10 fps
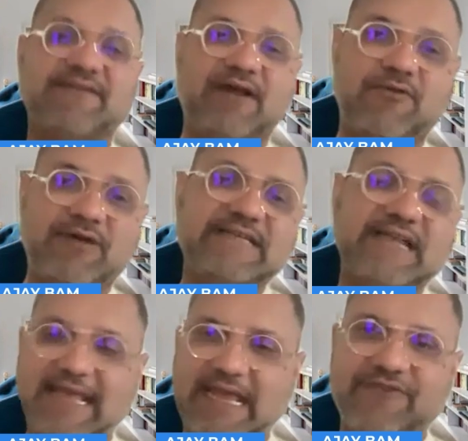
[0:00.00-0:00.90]
it very rich
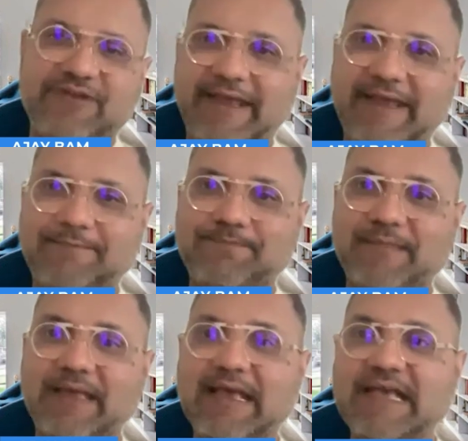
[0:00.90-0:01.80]
and engaging.
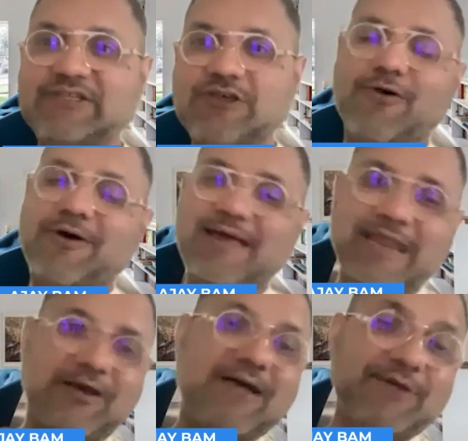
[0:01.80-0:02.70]
So
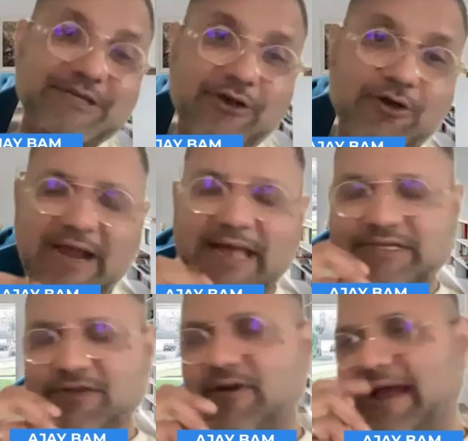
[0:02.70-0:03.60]
now coming to
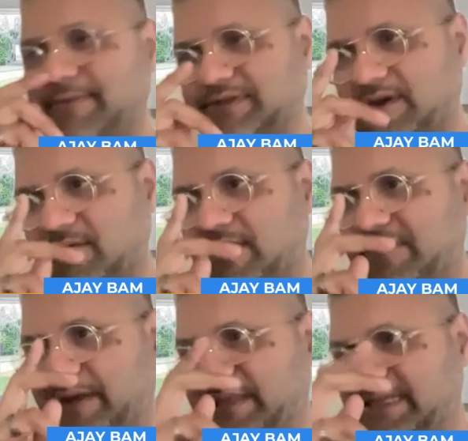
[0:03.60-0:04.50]
your Amazon
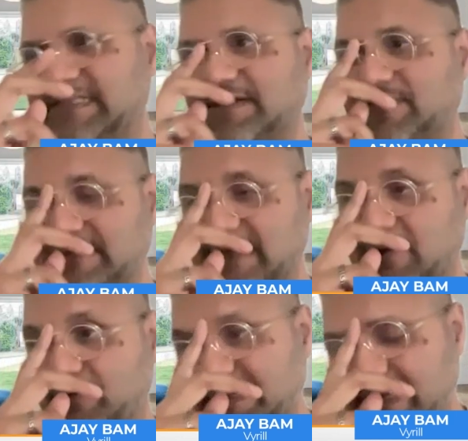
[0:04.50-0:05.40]
question, it's
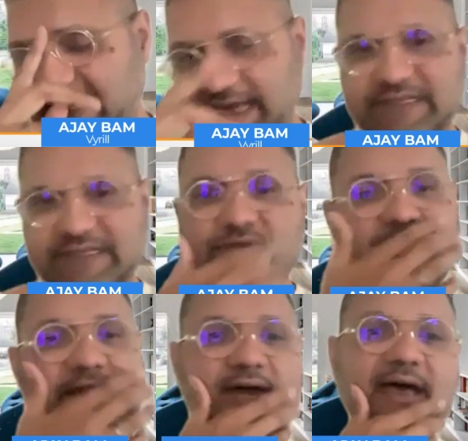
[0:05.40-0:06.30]
interesting. Recently, I just
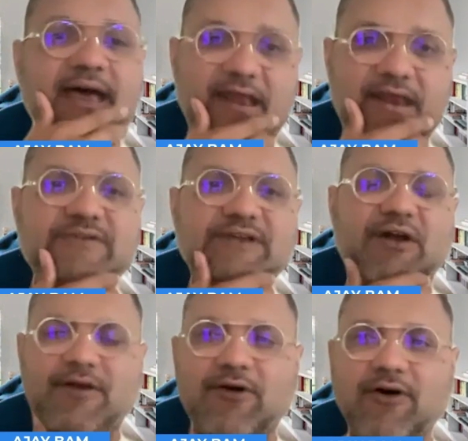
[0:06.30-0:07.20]
read a news
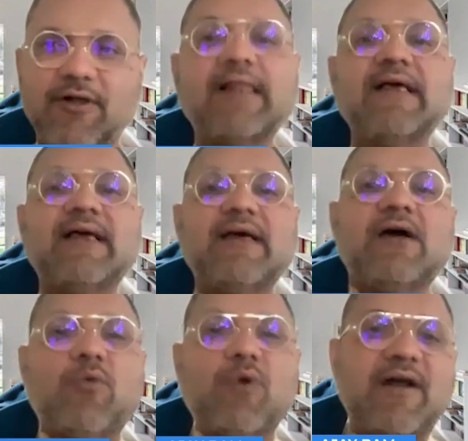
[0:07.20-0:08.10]
article
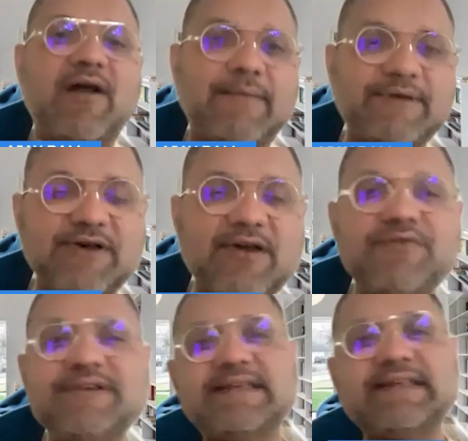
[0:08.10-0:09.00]
where Amazon
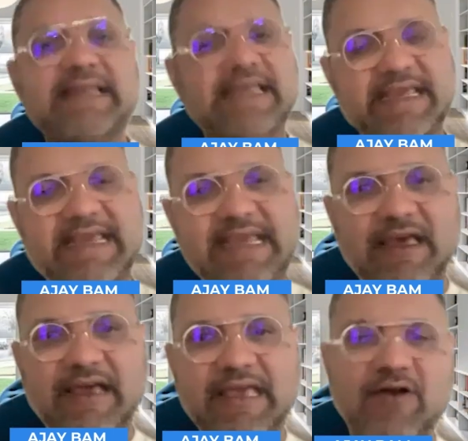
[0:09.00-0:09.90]
recently,
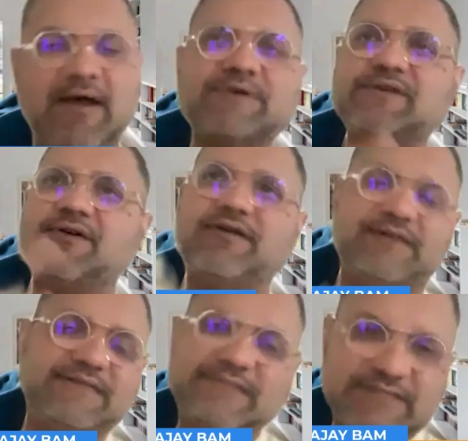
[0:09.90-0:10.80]
Amazon
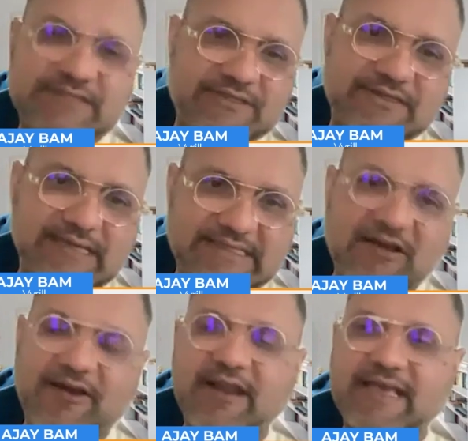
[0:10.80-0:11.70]

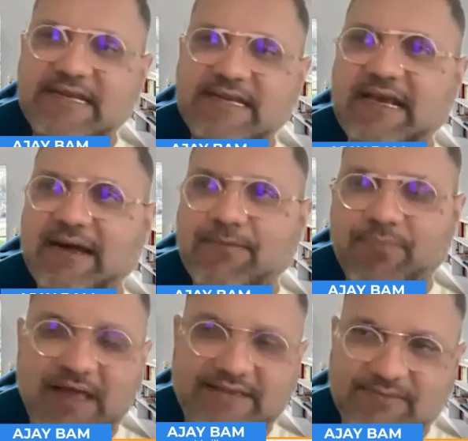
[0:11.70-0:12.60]
started as
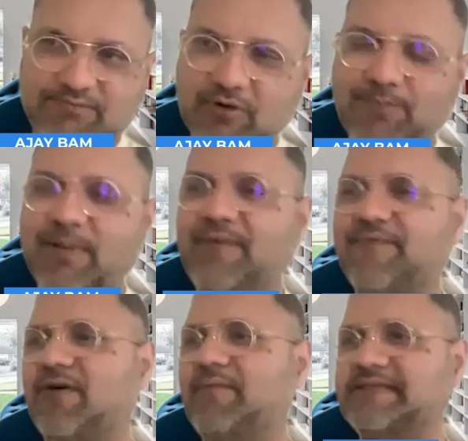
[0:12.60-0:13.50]
as a book
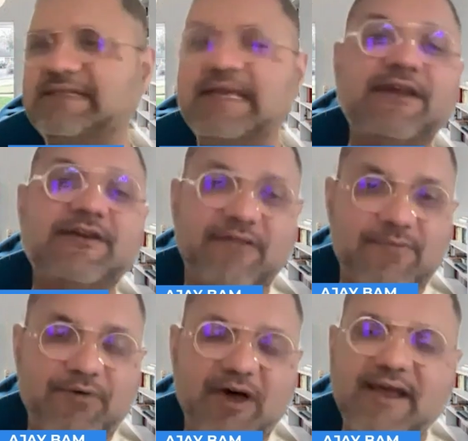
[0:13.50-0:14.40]
platform, extended to other
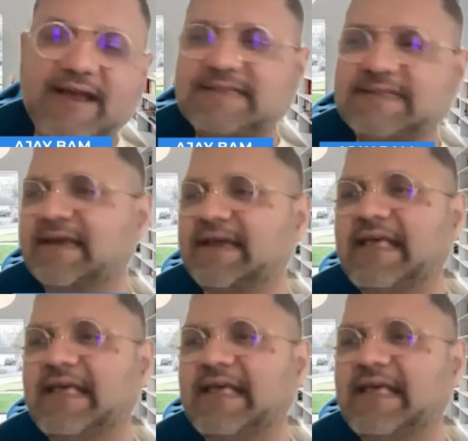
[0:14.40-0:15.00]
products,